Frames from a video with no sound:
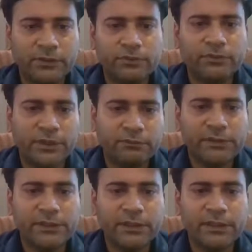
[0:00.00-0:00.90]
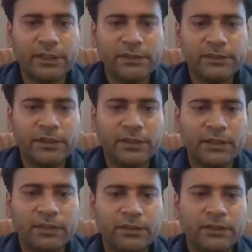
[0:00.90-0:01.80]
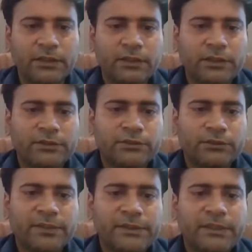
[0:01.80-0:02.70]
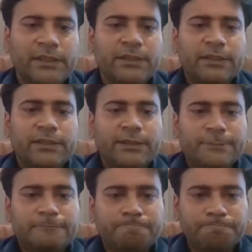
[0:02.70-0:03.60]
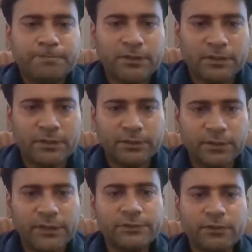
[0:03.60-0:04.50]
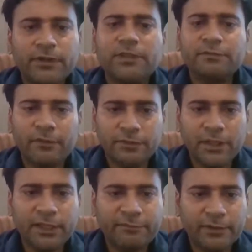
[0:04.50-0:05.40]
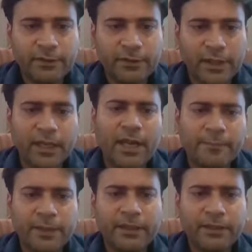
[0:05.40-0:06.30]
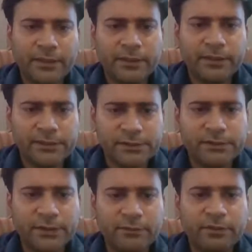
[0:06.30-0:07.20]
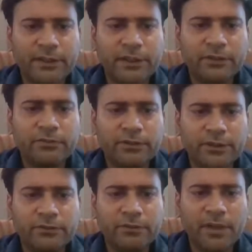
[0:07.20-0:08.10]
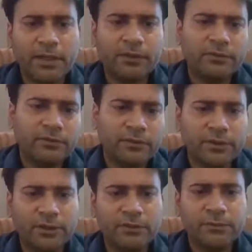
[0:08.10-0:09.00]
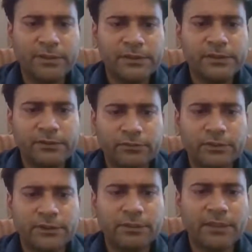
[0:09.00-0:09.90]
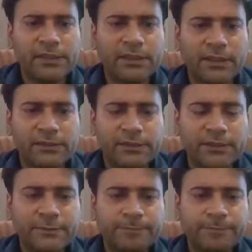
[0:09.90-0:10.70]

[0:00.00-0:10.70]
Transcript: to invest in India. So basically, there is no relief on that front, and RBI is intervening into the market on a regular basis to stabilize the currency.